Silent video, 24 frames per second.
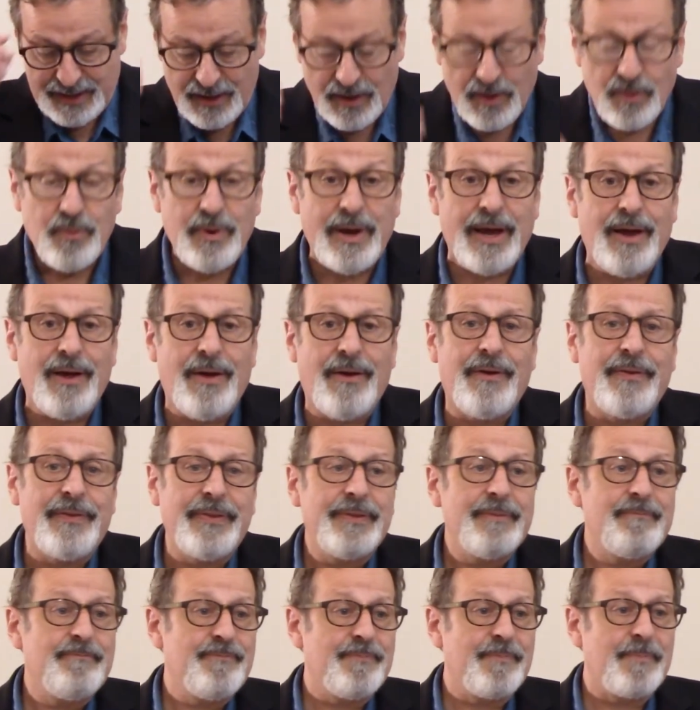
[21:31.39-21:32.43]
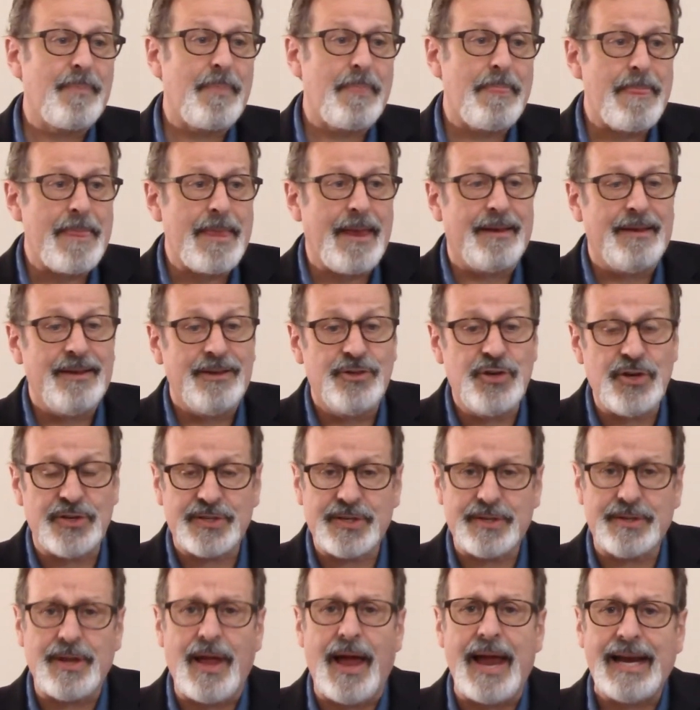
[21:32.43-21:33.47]
Well,
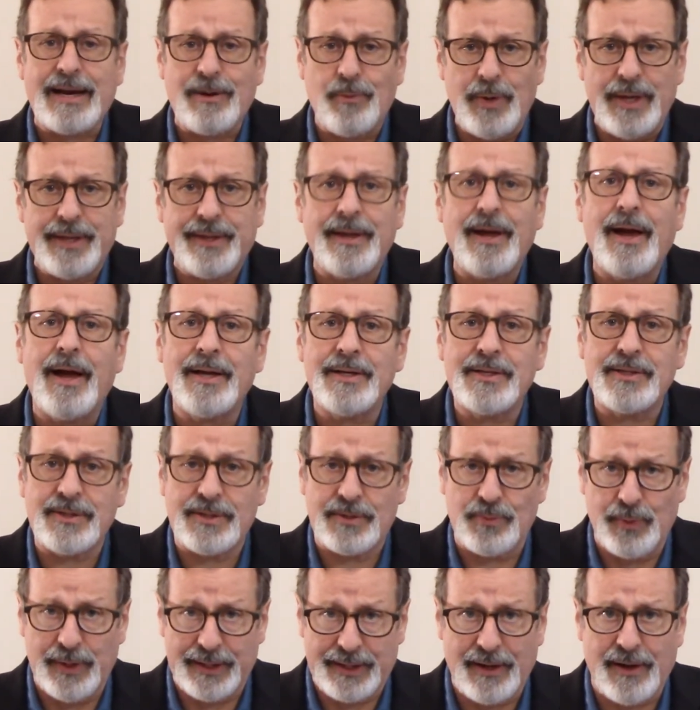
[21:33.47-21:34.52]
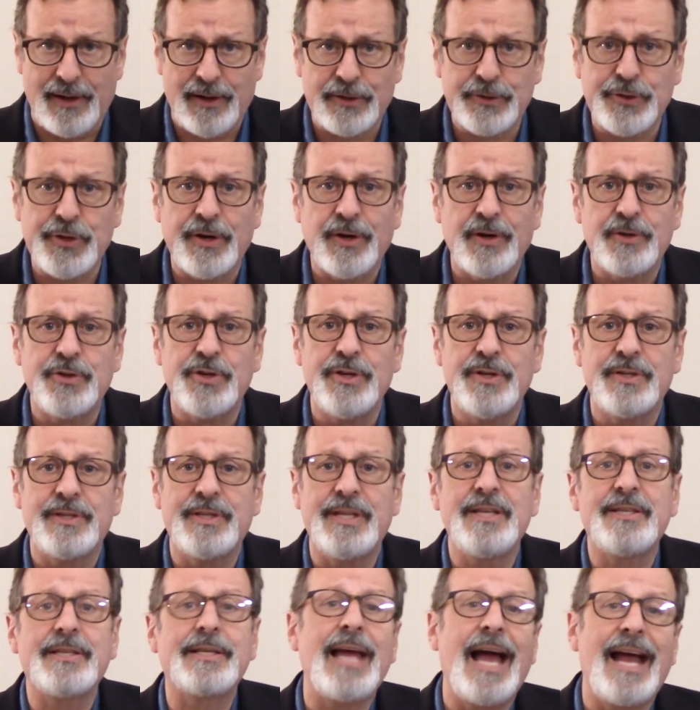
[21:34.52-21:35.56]
just like with us, with all churches,
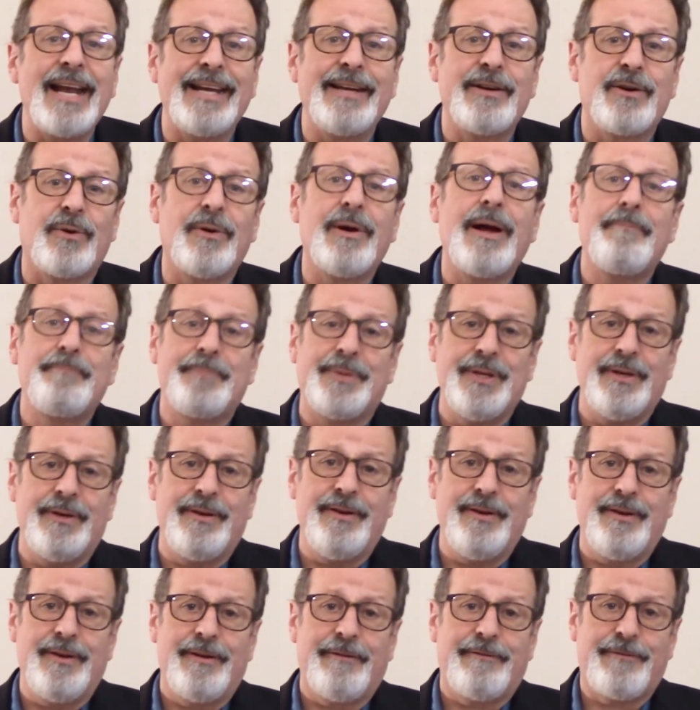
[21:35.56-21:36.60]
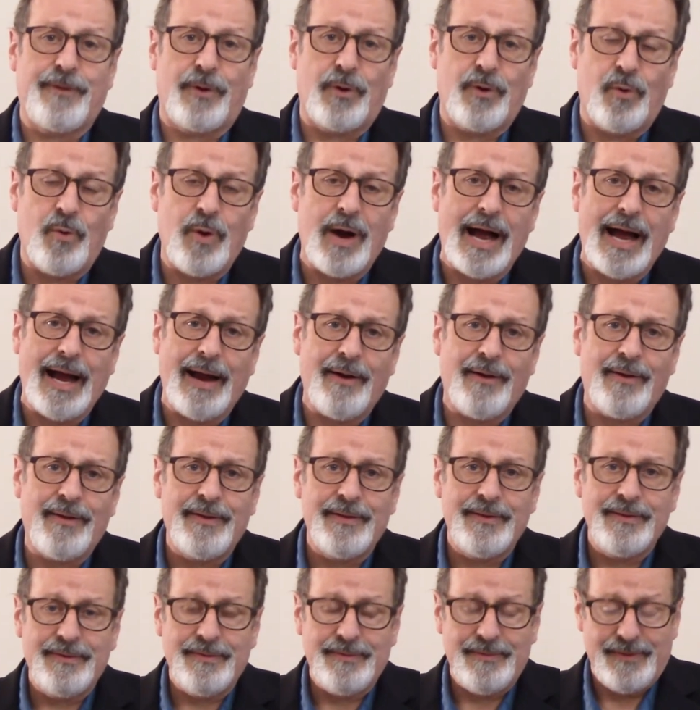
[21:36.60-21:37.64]
this got interrupted for a while
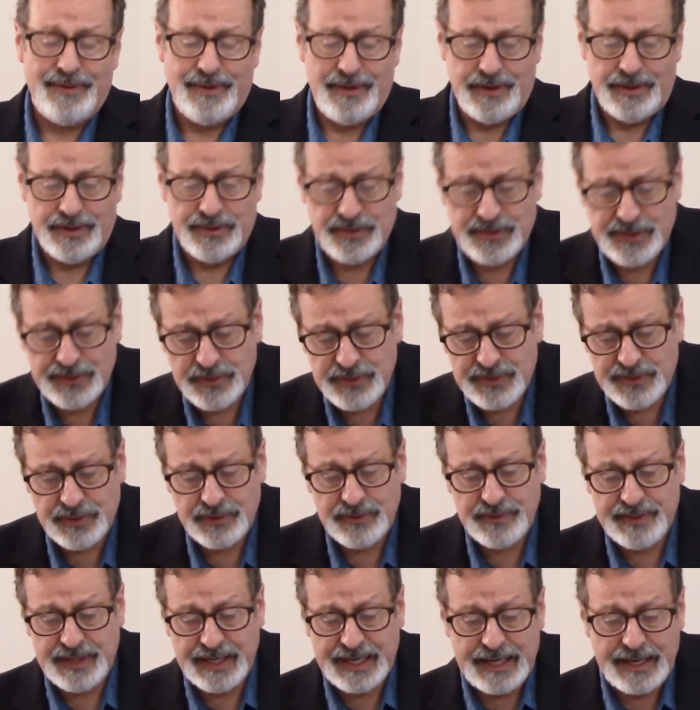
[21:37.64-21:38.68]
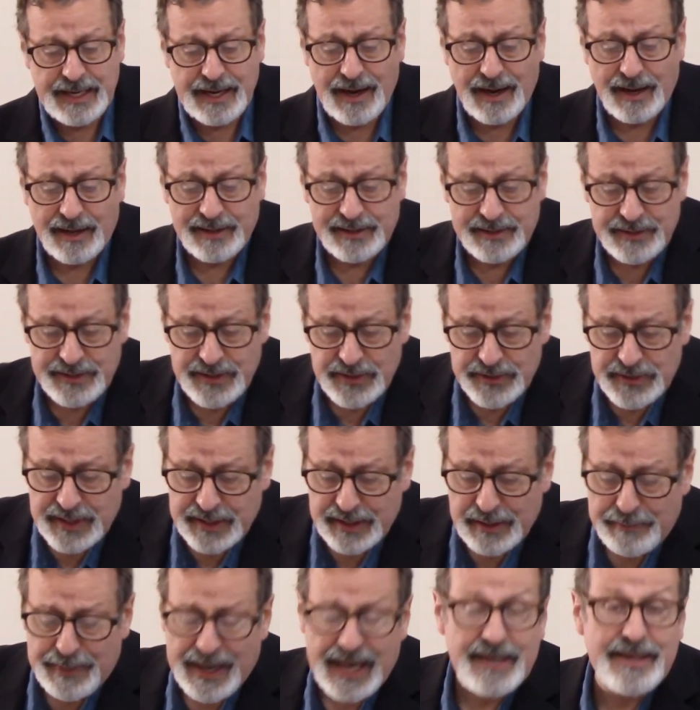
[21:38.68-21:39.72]
due to the uh, due to
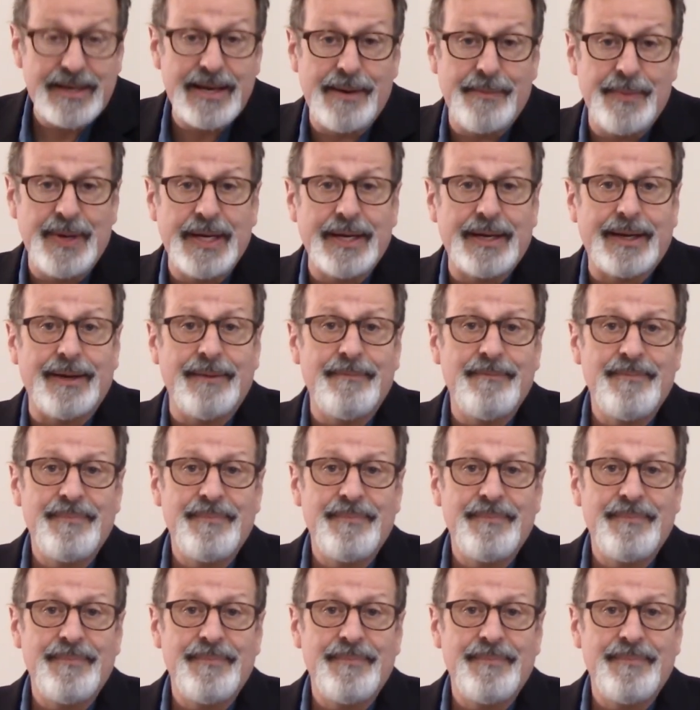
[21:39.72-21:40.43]
the pandemic,